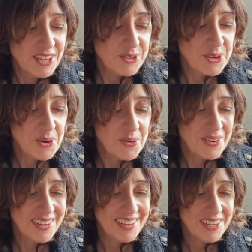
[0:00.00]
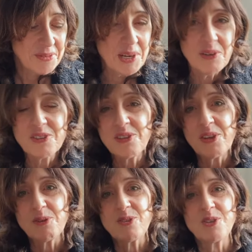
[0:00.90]
So we looked at
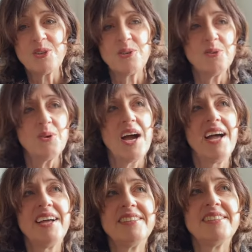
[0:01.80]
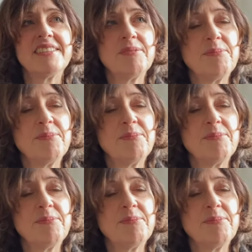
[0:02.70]
those two and